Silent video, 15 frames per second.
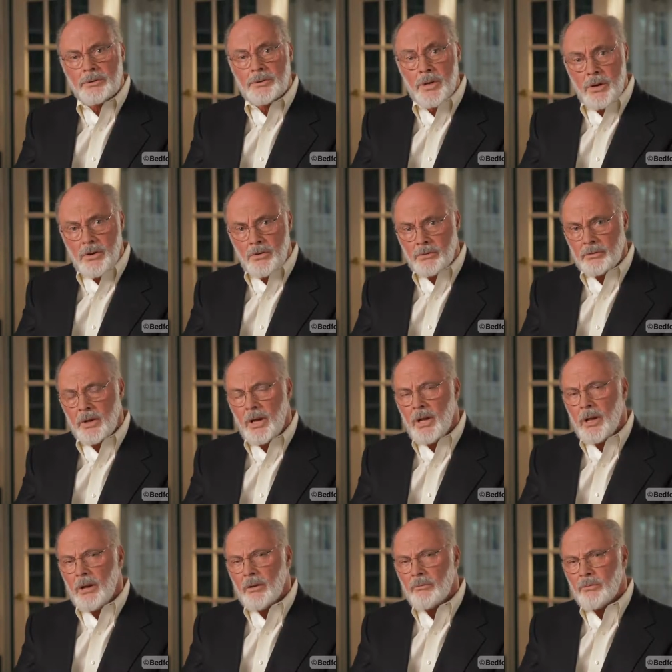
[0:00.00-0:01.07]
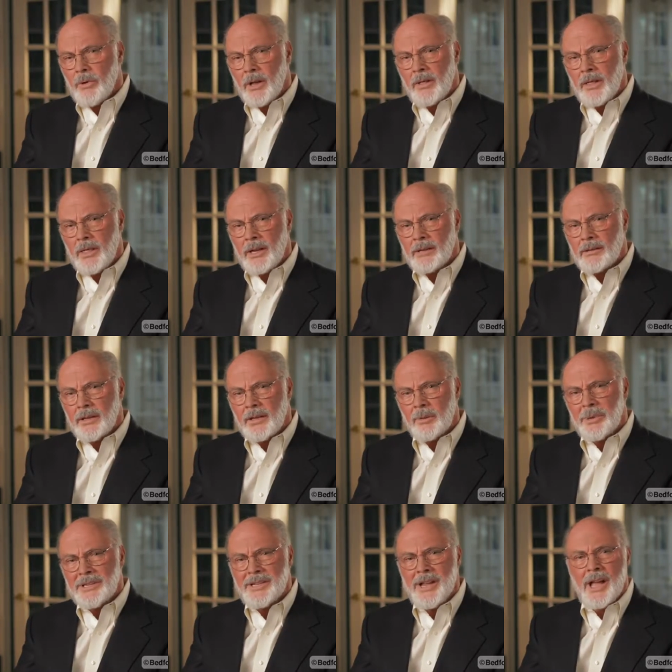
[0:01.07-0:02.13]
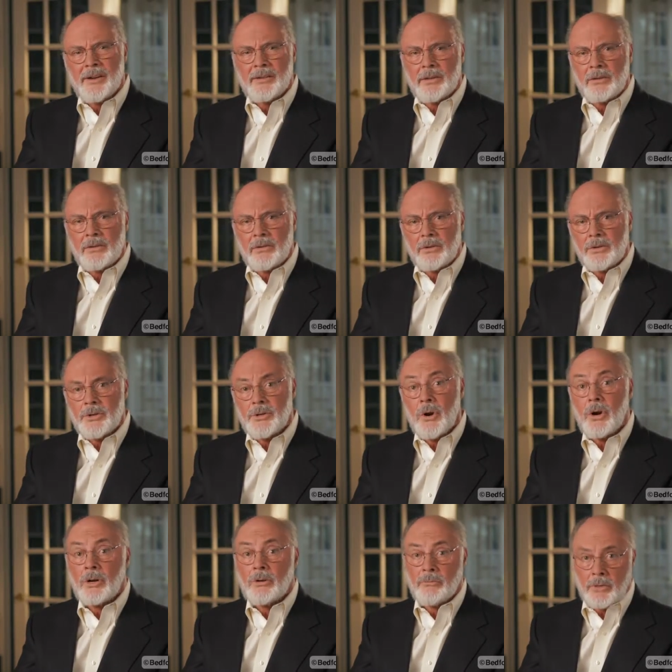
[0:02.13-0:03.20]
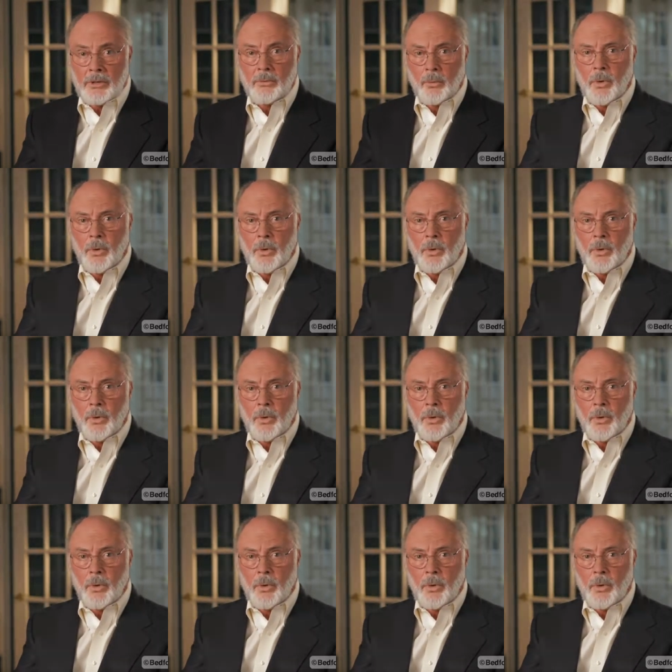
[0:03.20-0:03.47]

tone rather than in a pedantic or jargon-ridden